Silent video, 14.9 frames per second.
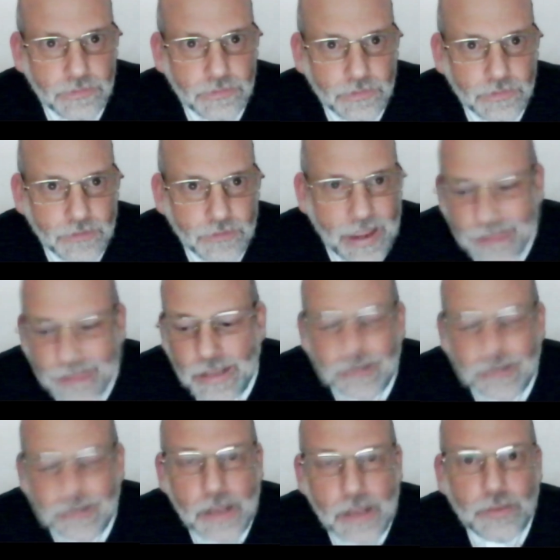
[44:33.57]
Right?
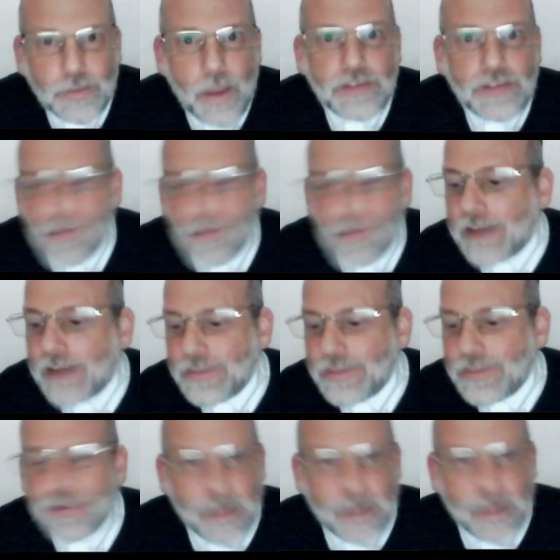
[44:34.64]
It's way too much. There
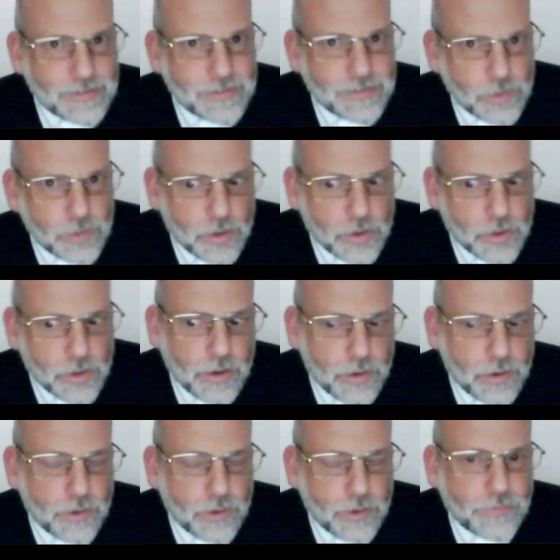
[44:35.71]
was another story I
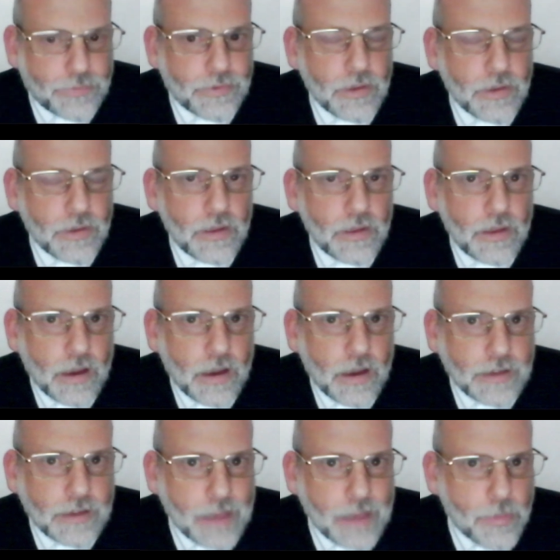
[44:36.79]
heard
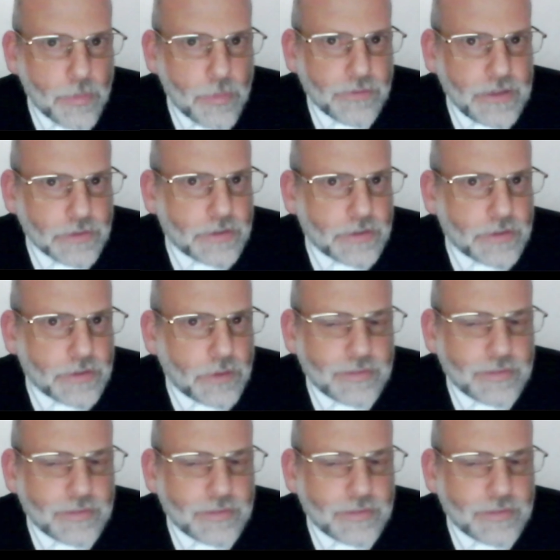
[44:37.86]
a number of years ago.